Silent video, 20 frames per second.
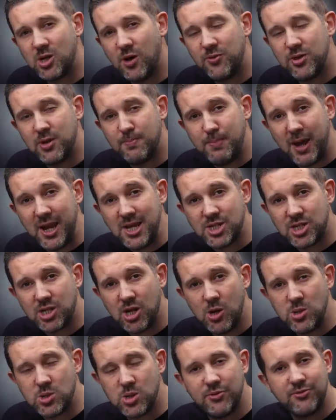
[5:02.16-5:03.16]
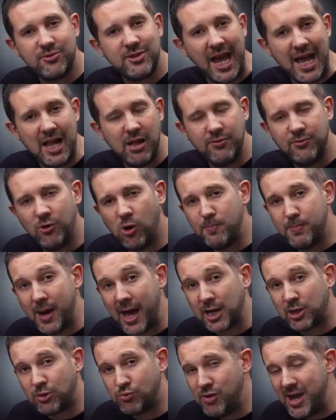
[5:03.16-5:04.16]
off with a base coat of Gal
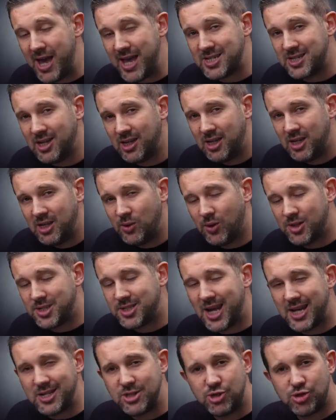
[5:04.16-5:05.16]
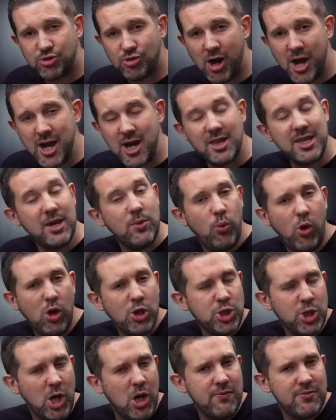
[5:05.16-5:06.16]
Vorbak Red. Once that's dry, I'll then
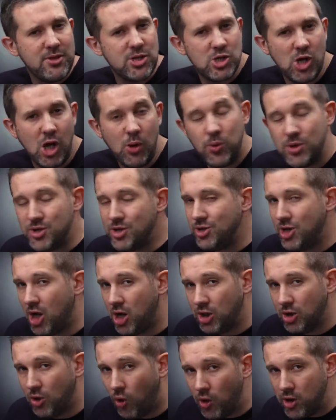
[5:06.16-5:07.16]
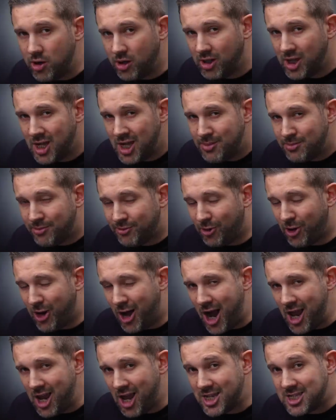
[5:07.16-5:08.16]
wash over the top with Nuln Oil before
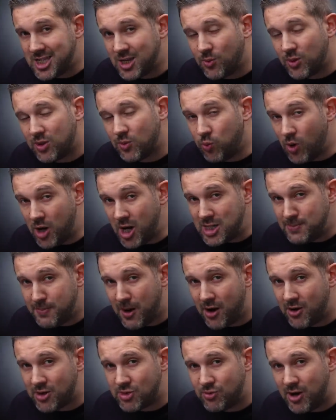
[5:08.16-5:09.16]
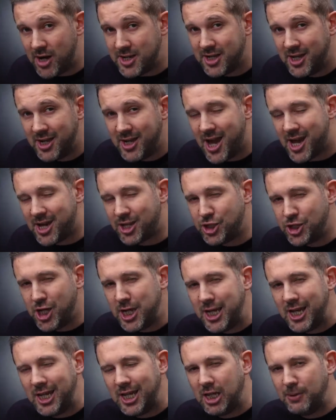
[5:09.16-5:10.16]
highlighting with Word Bearers Red and a
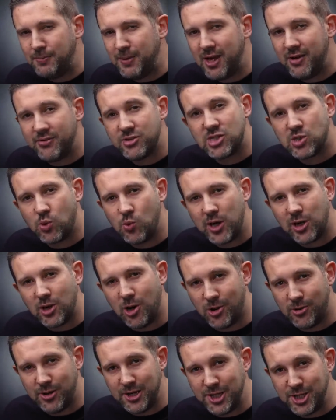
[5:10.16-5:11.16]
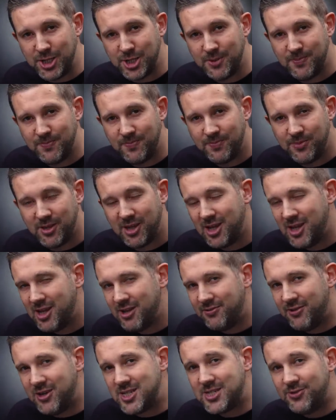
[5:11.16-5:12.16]
cheeky little bit of Squig Orange.
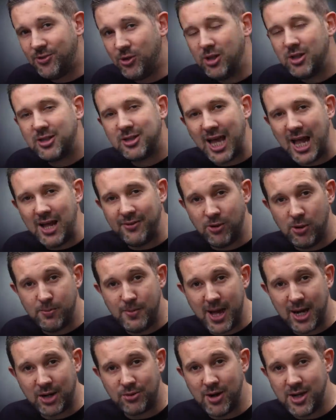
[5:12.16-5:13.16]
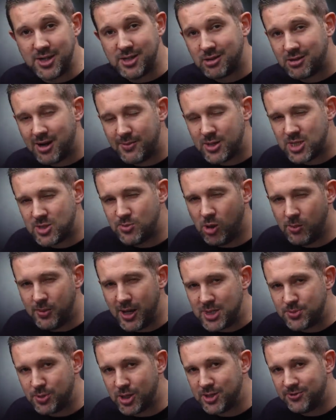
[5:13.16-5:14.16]
First of all, Gal Vorbak Red. Grab your small
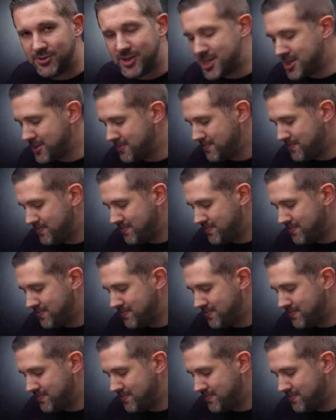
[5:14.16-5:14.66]
base brush for this.